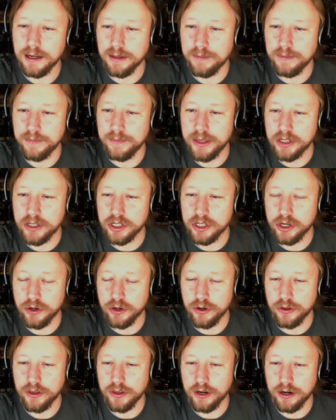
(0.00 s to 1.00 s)
they
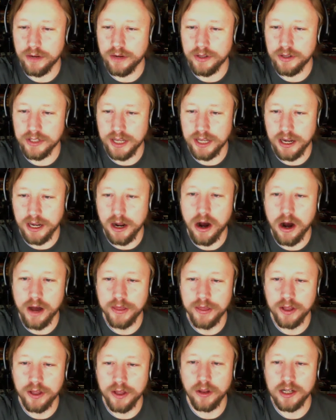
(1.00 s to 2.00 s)
showed there's like a
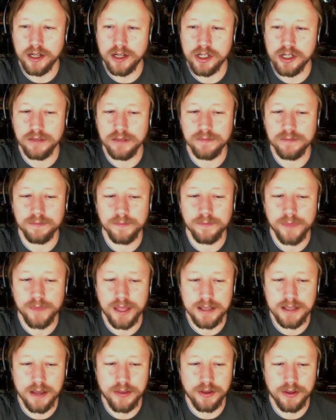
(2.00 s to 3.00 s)
Hoth collection
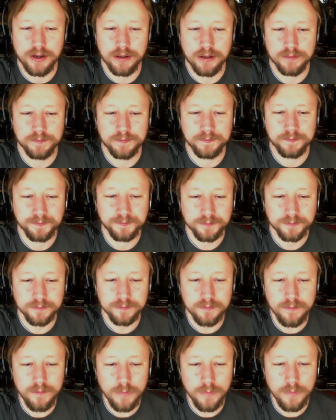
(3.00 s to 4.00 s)
that's out there,
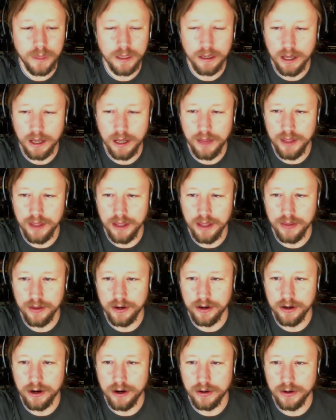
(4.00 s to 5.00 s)
and then
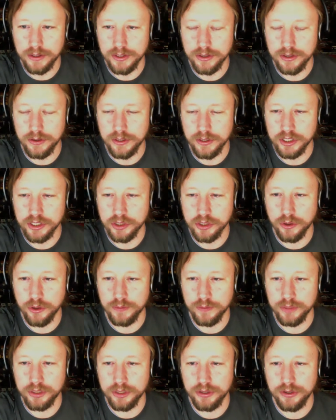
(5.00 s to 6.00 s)
there are also a
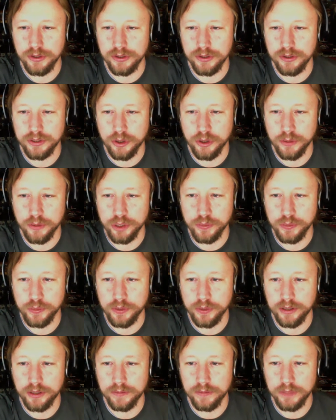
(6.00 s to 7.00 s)

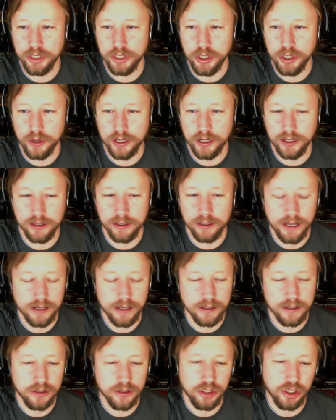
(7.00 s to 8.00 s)
Stormtrooper, Yoda,
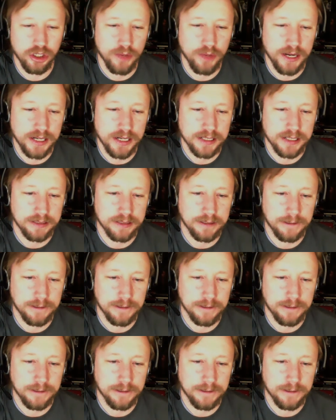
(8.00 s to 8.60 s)
and Chewbacca.